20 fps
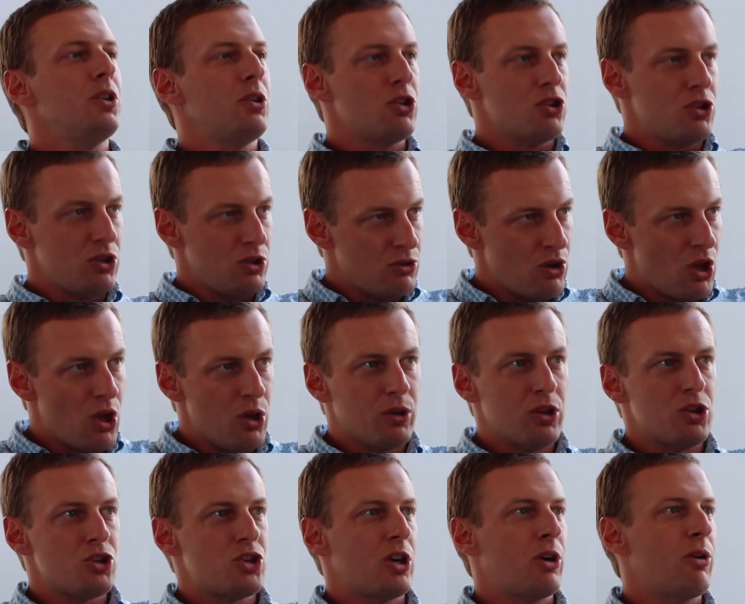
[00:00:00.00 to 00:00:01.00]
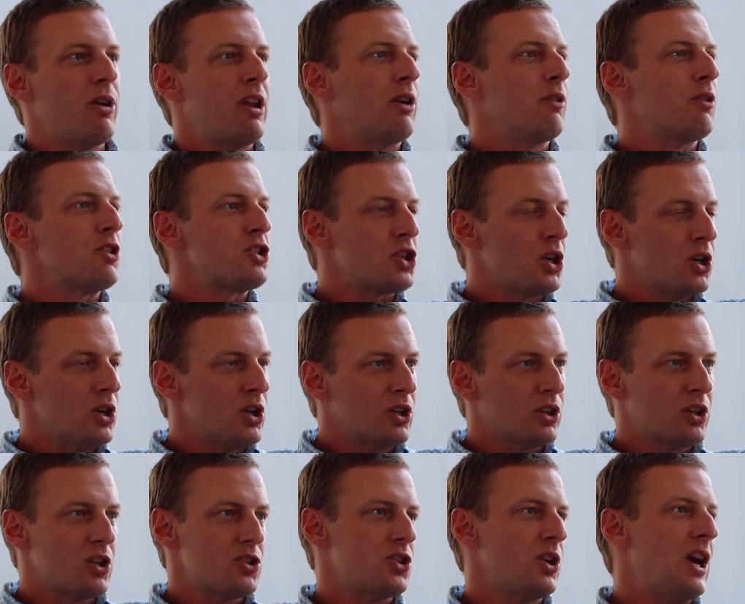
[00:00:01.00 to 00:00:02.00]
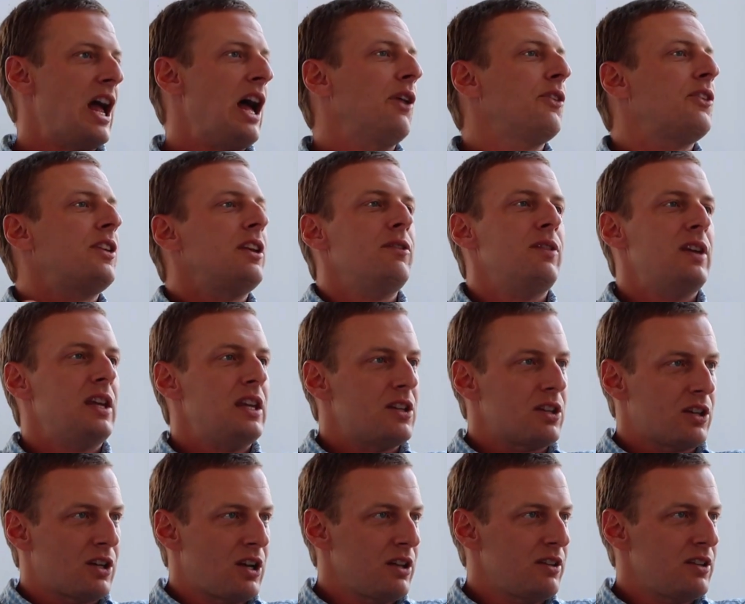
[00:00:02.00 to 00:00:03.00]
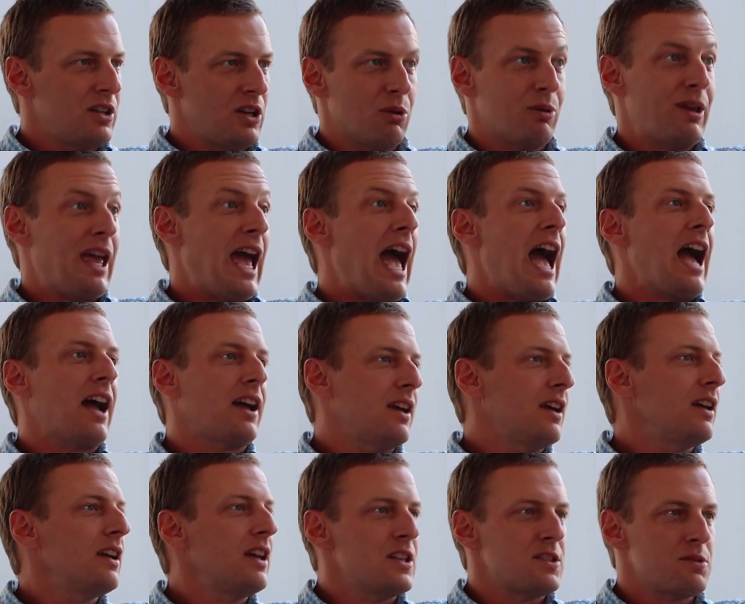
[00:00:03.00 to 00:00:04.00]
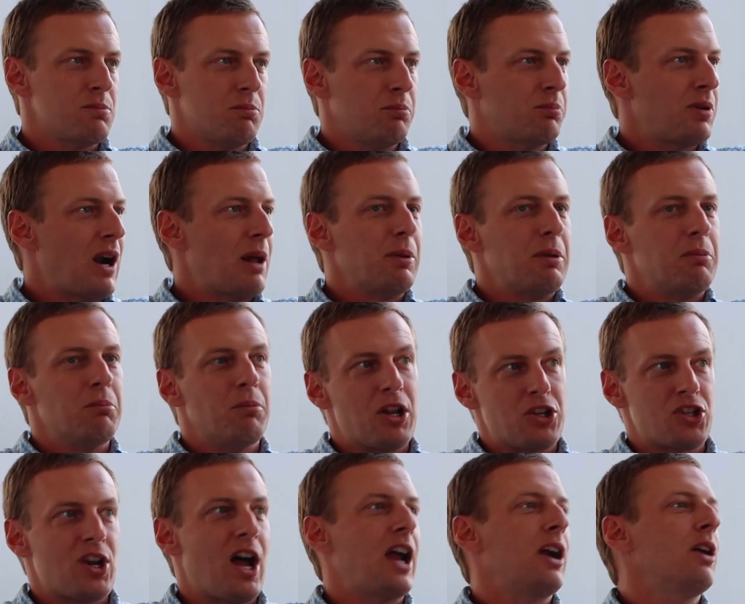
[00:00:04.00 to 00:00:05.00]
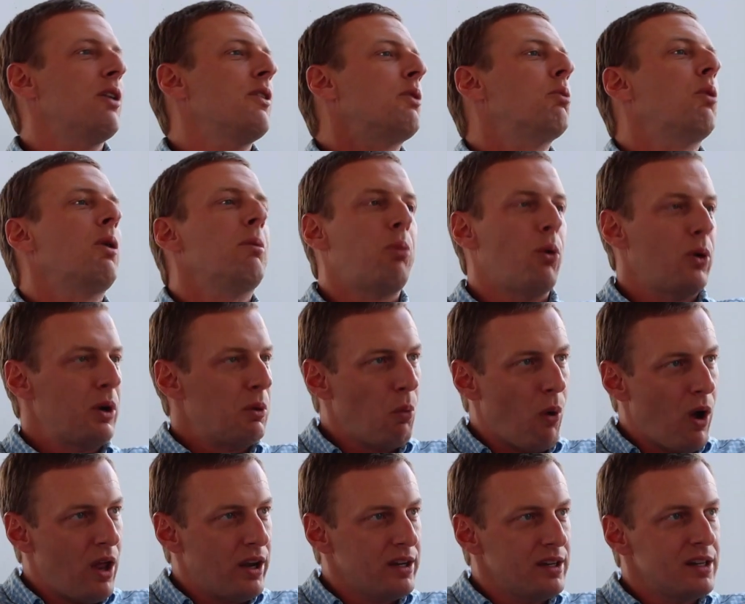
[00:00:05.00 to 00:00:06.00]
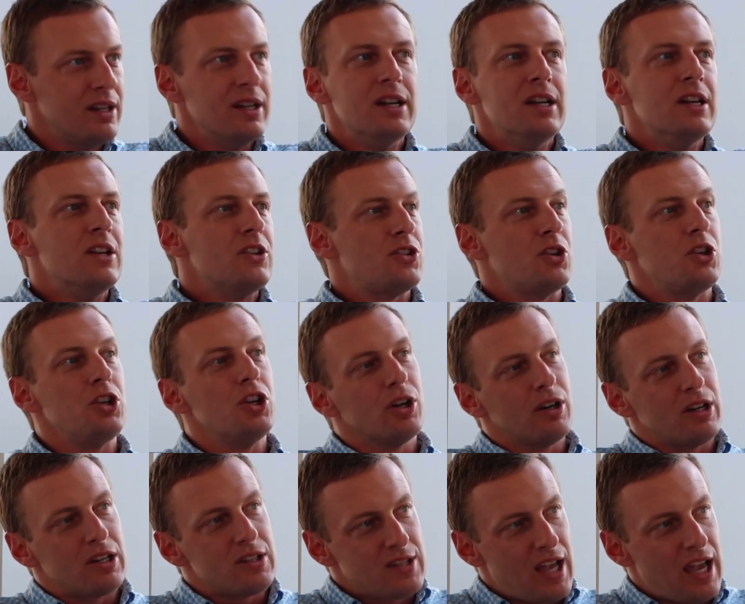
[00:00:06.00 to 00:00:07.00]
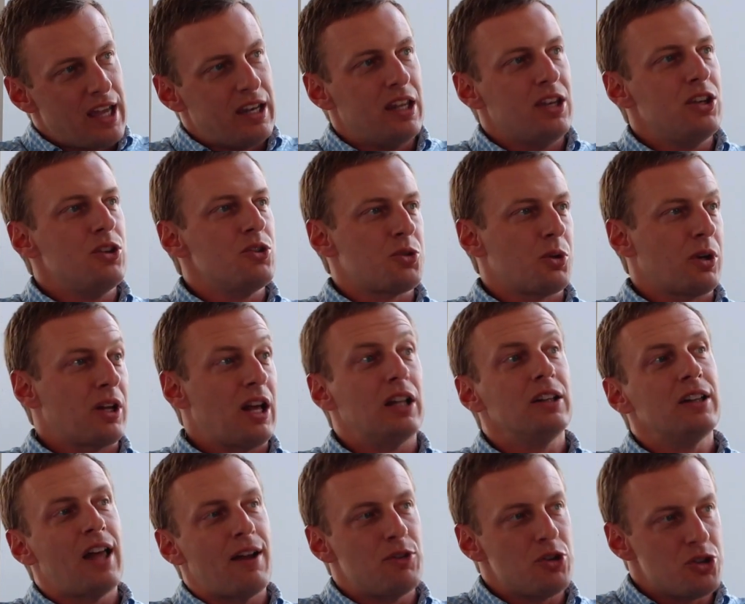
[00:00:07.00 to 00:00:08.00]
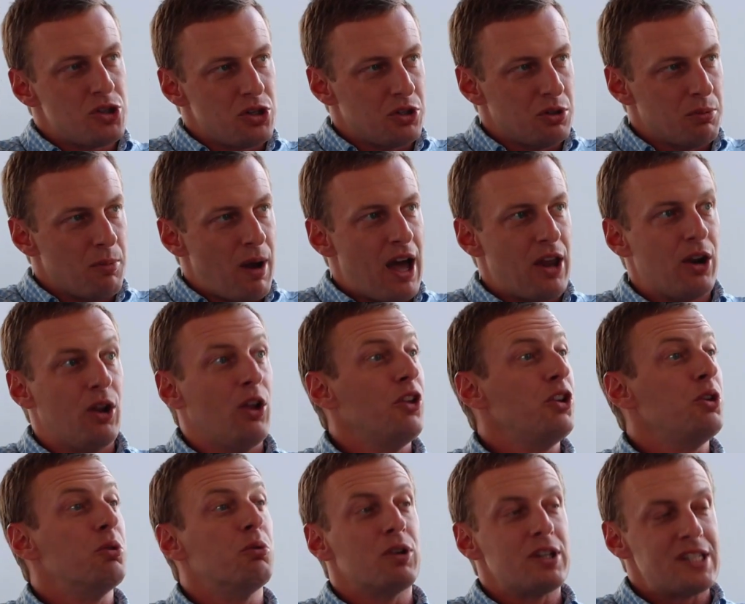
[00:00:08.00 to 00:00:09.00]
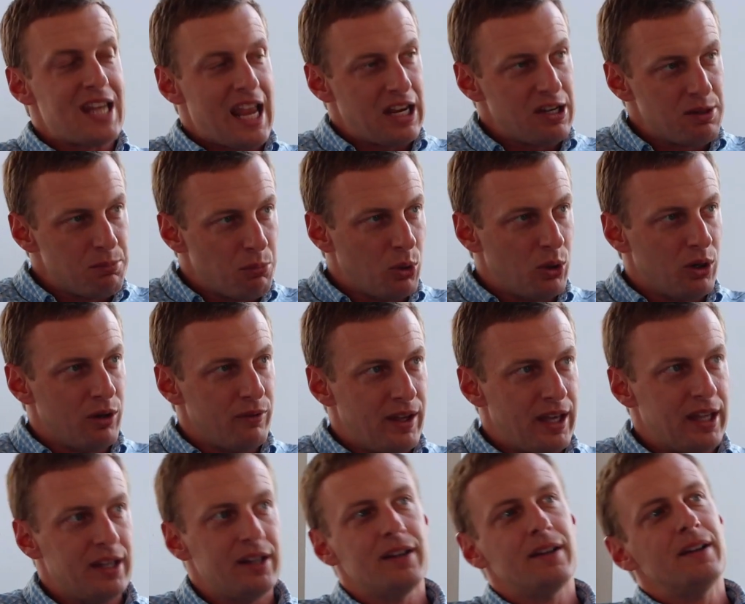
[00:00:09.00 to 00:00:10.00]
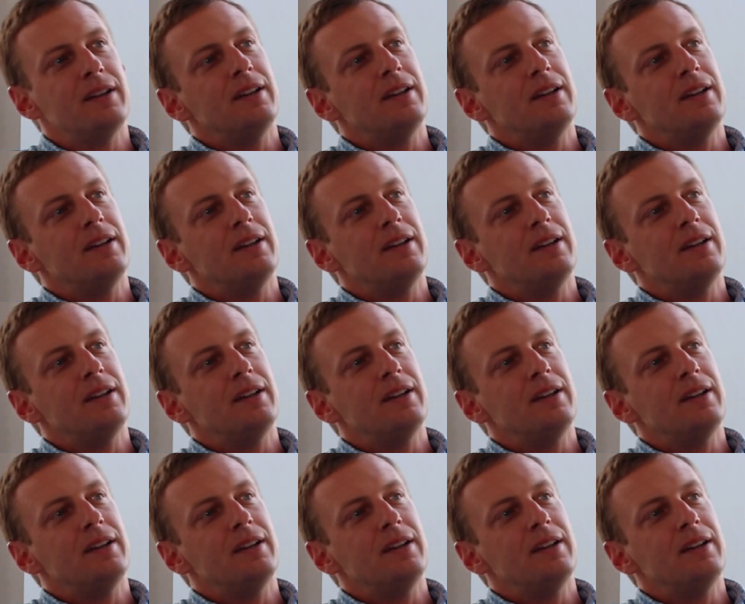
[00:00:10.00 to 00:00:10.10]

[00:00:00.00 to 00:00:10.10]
You can generate a return because your LTV to CAC is probably much higher than 1.1. So you're excited. You sort of got leverage in your model. You retained more of it.